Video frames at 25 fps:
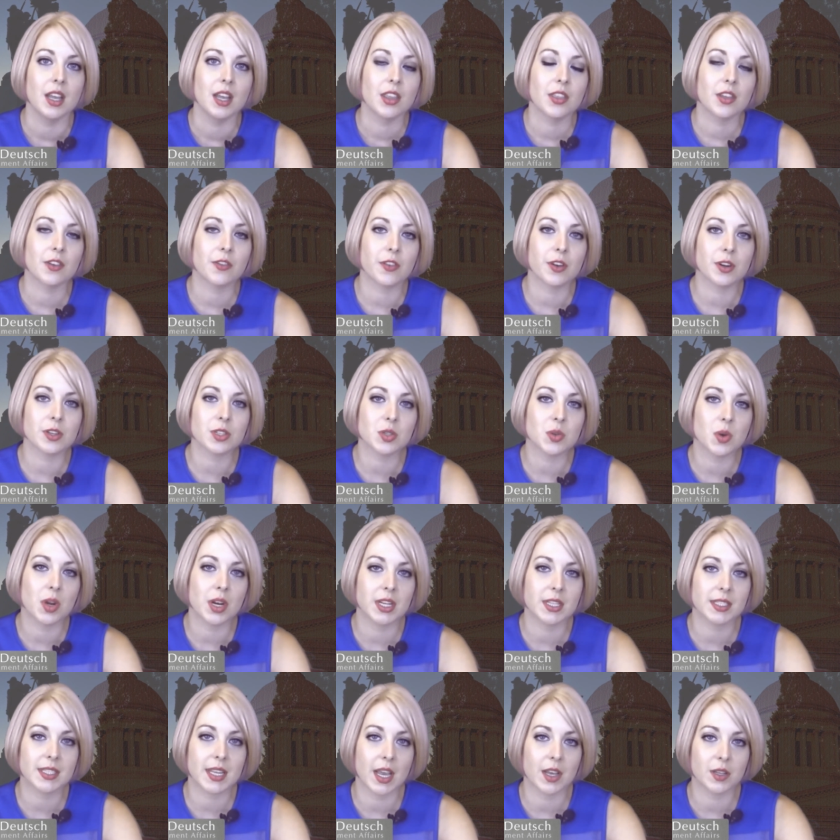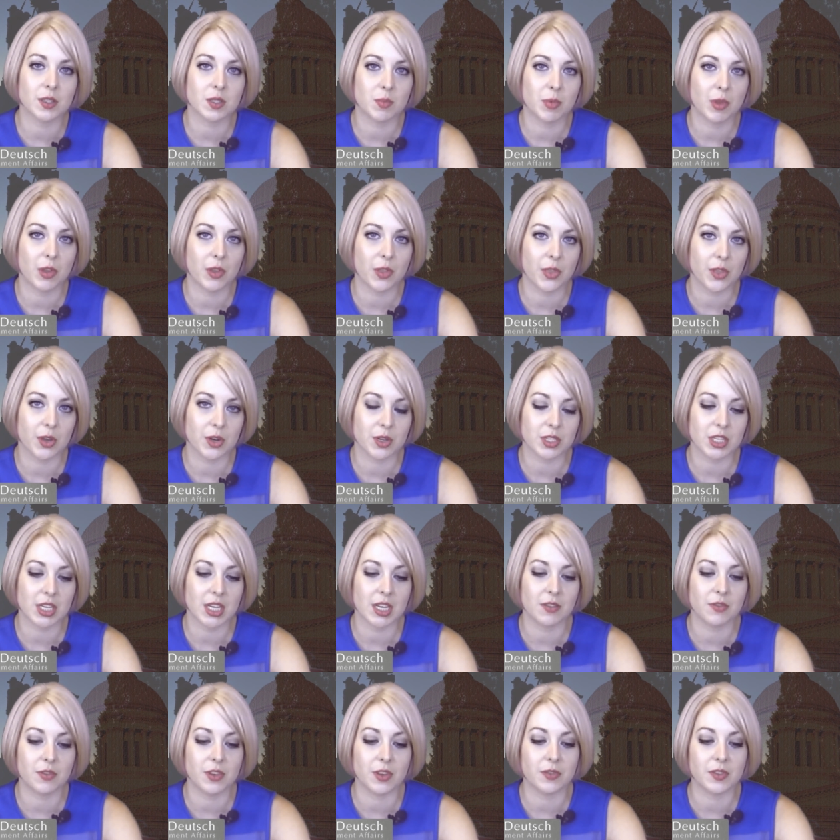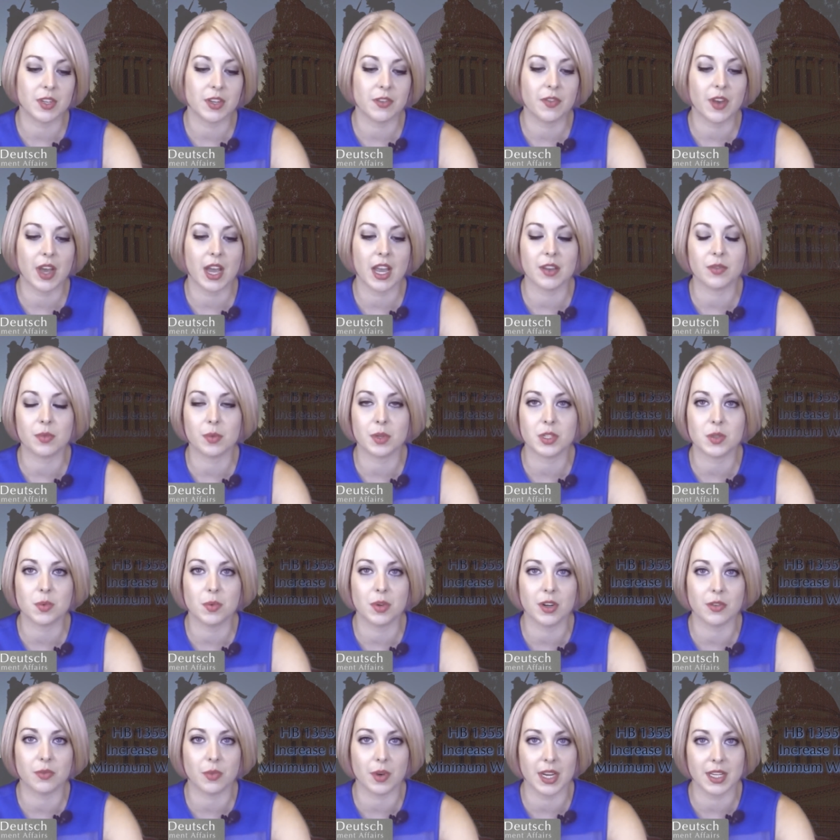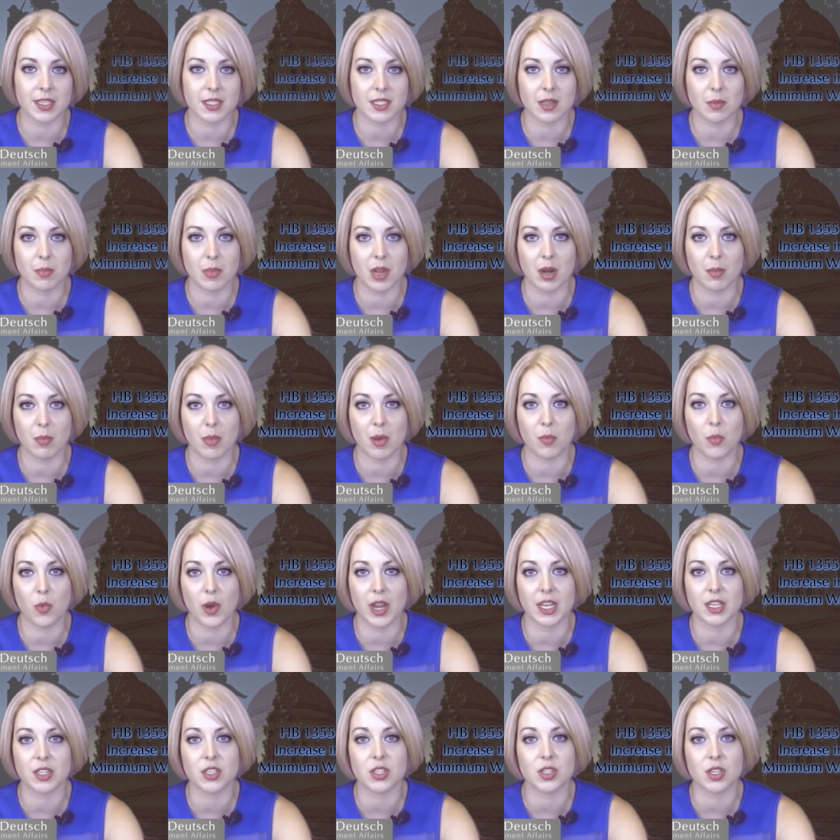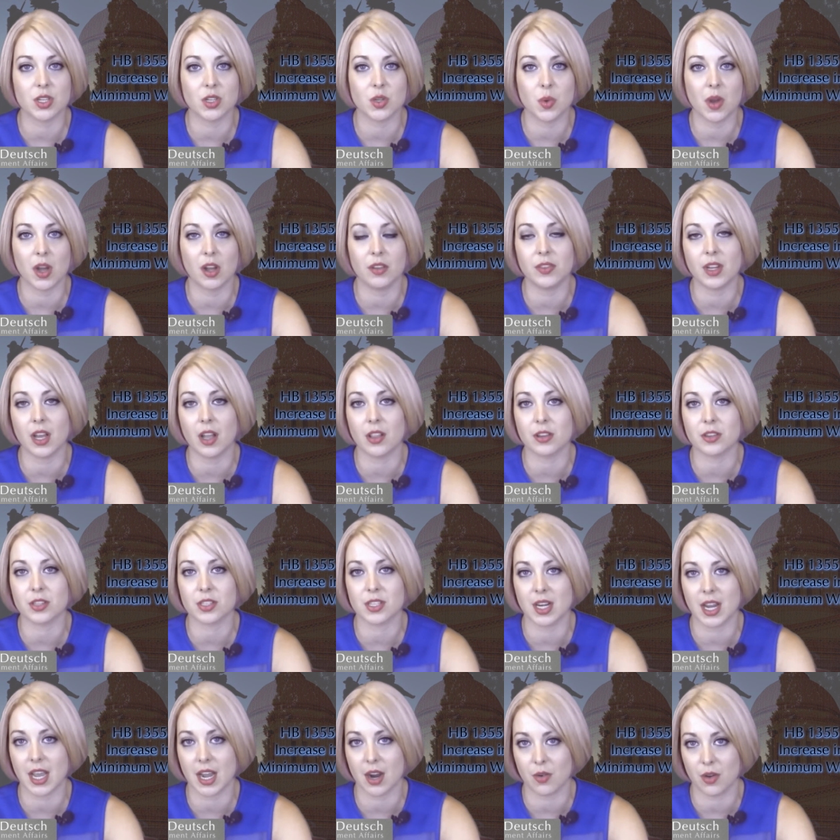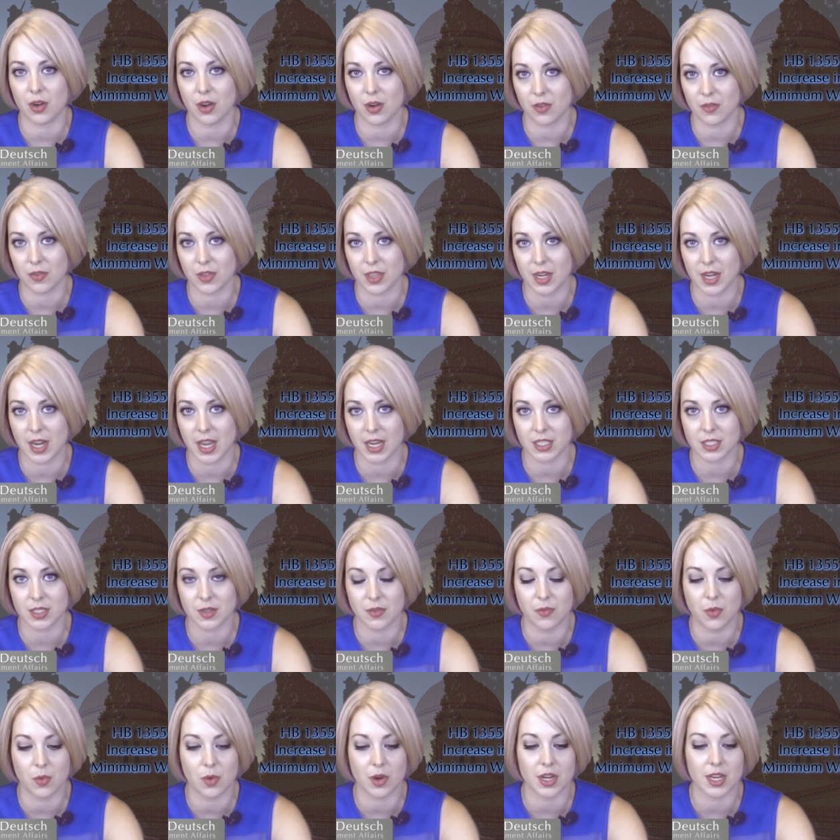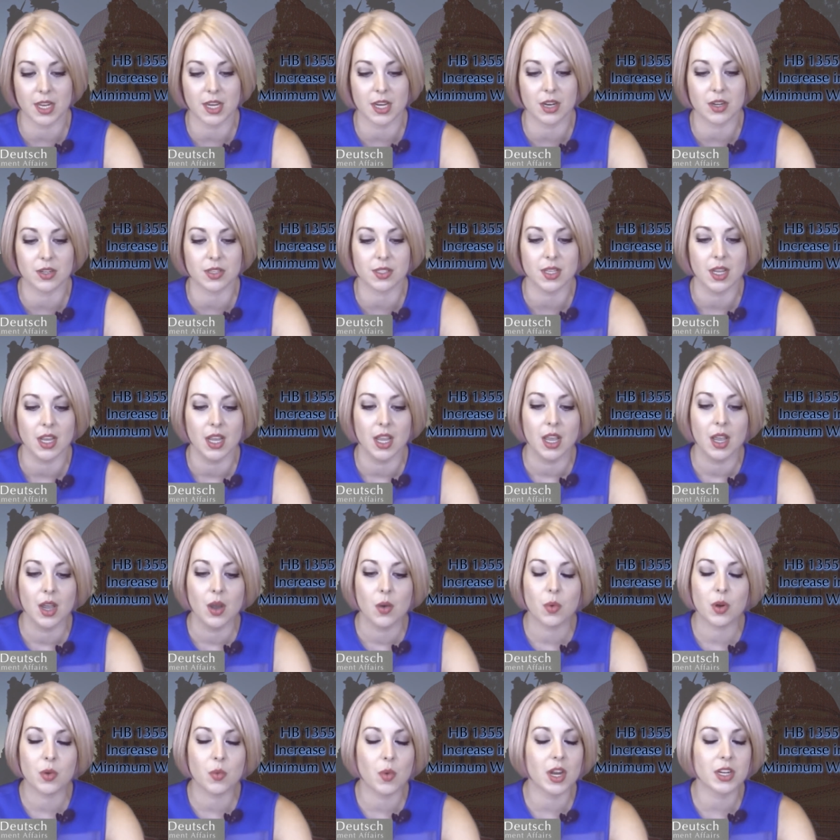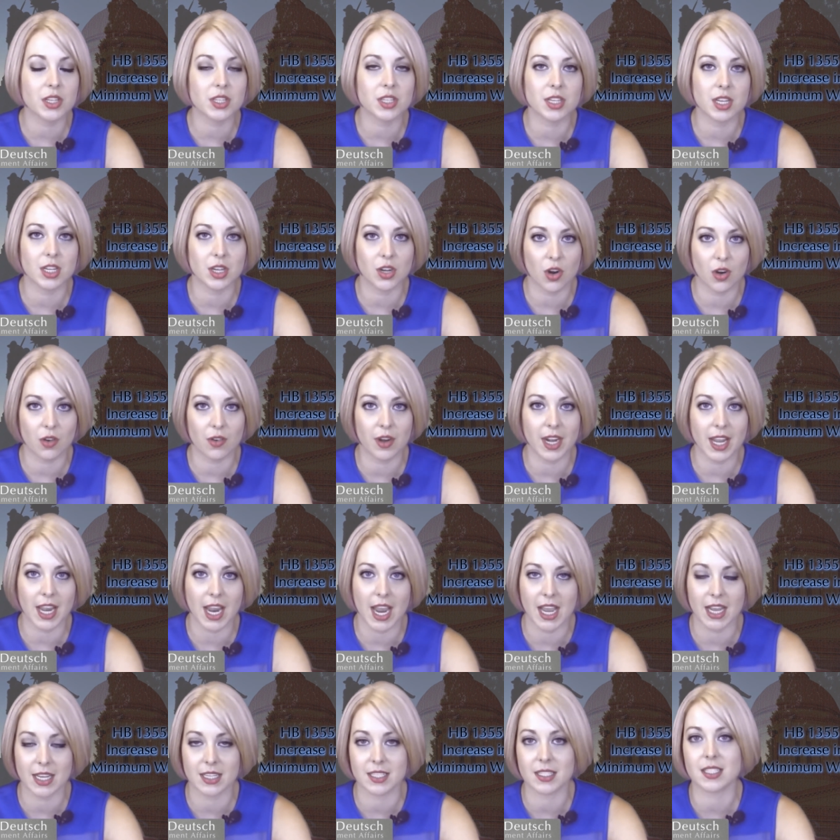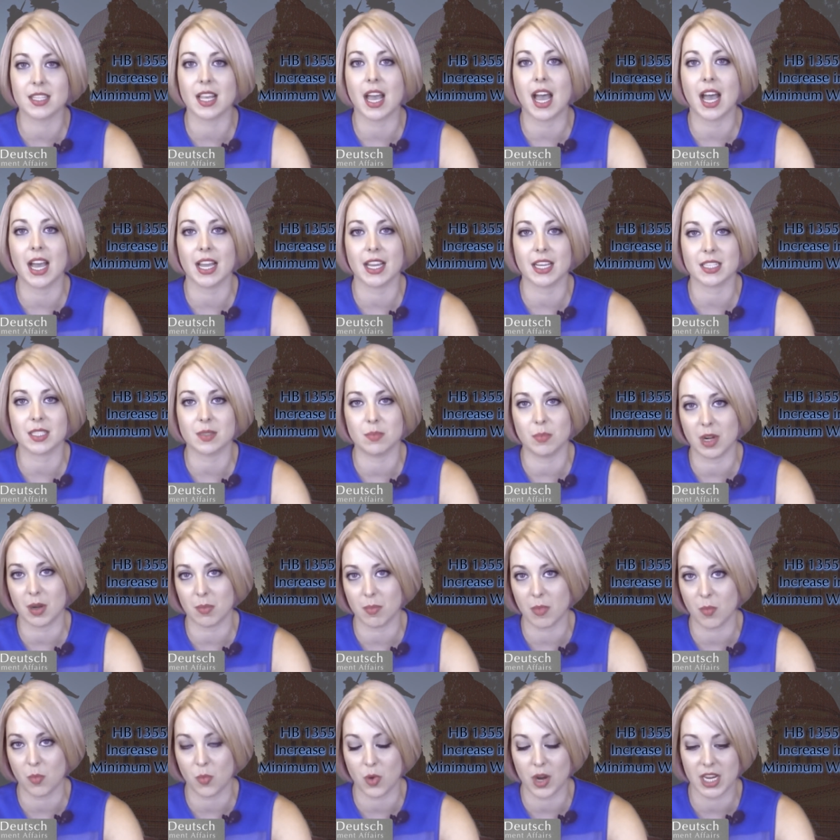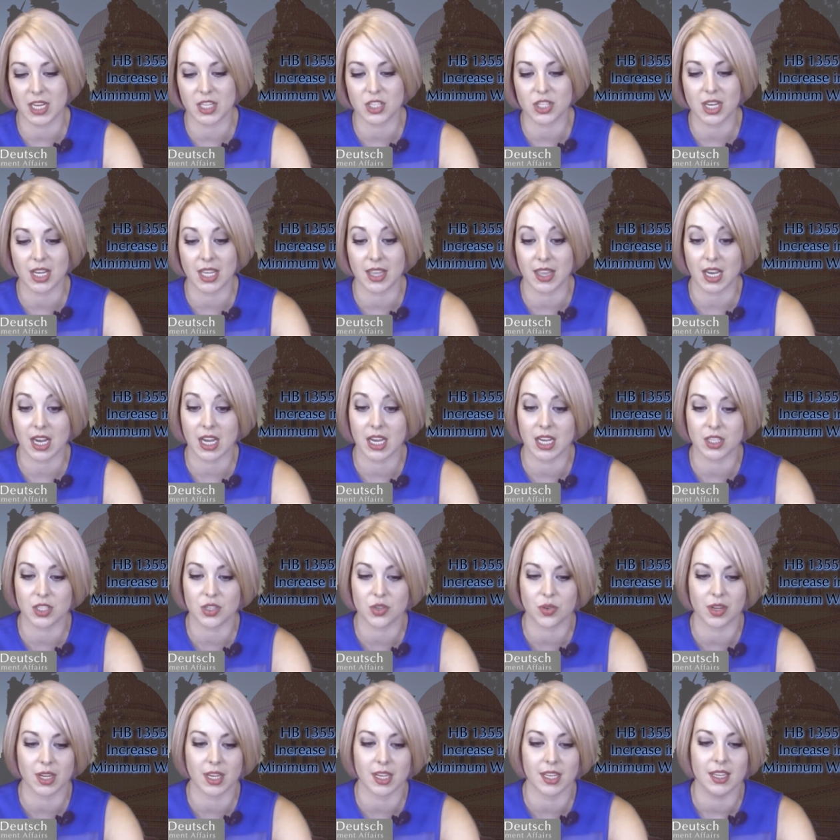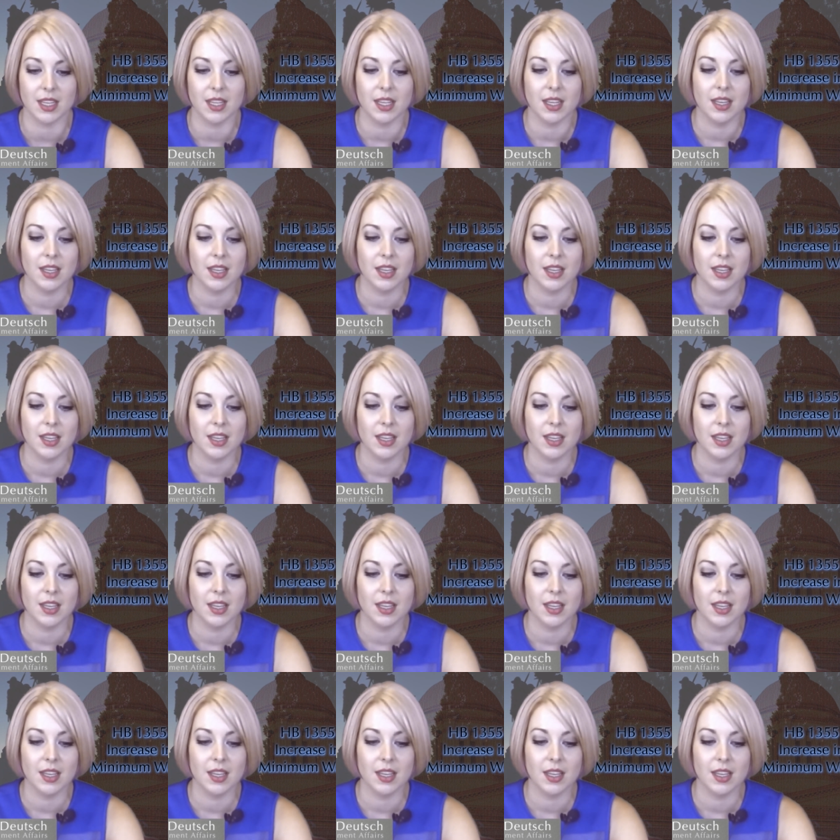The first one is House Bill 1355, which would have raised the minimum wage to $12 an hour over the next four years, when Washington already has the highest minimum wage in the country.